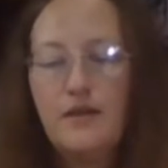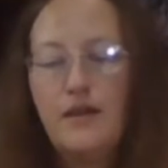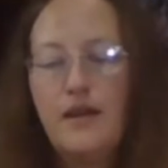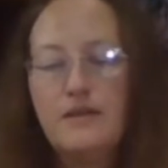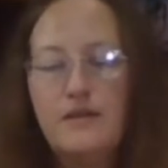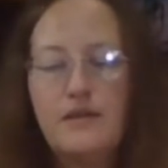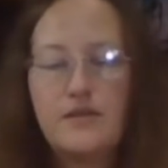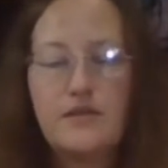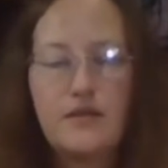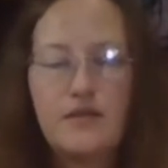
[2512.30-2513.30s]
and then I'll
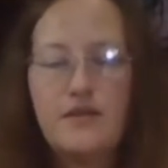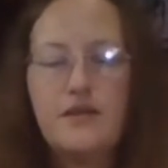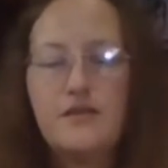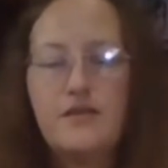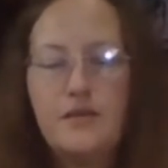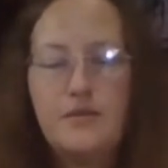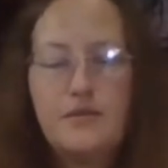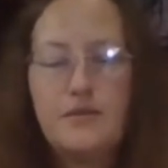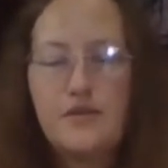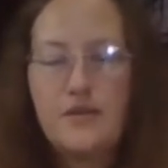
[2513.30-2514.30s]
start another double
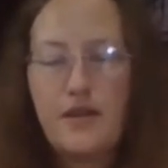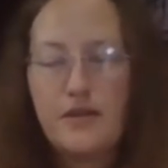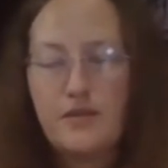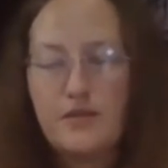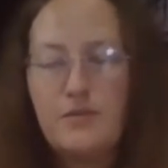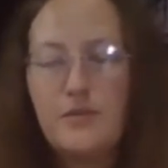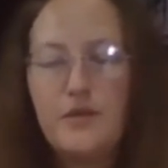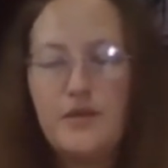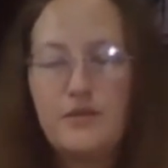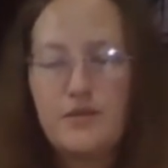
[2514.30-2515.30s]
crochet and only
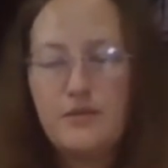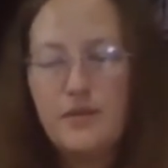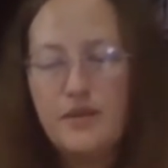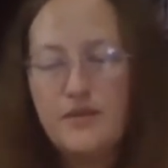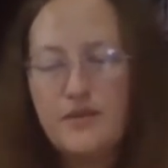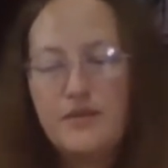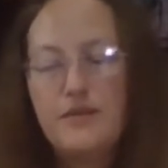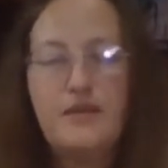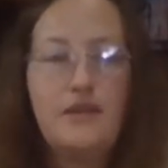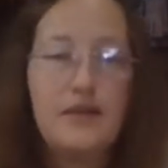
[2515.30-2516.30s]
pull it through once,
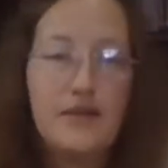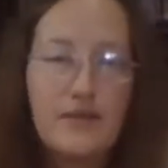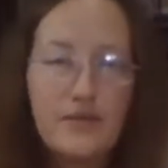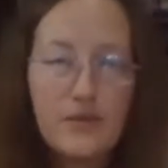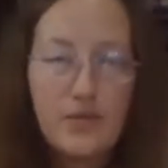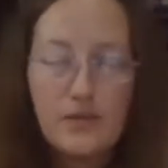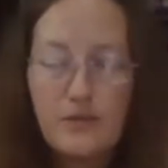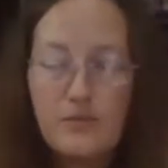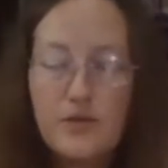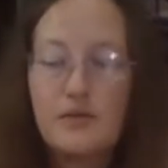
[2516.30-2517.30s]
and now I have 3
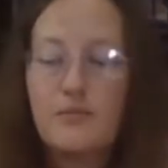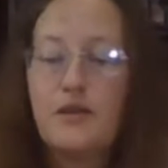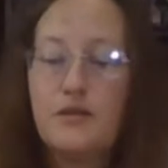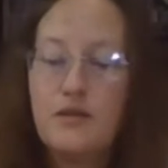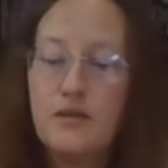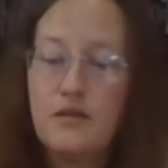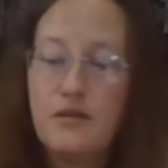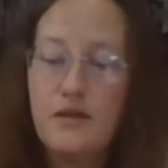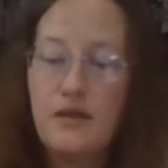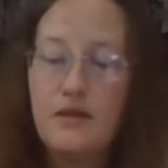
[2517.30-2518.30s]
loops on my hook,
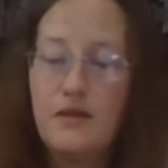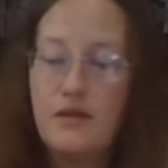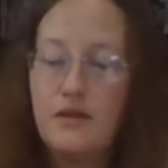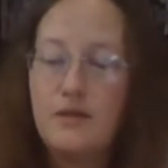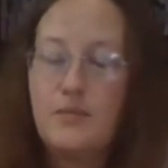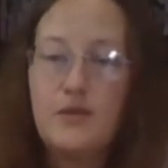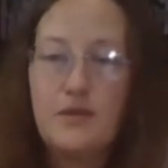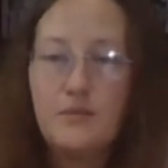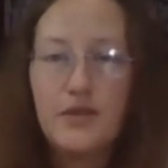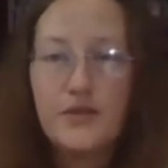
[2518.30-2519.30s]
and I put
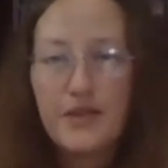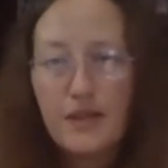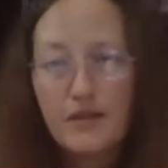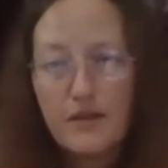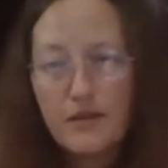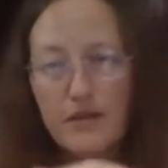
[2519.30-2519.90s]
them all together.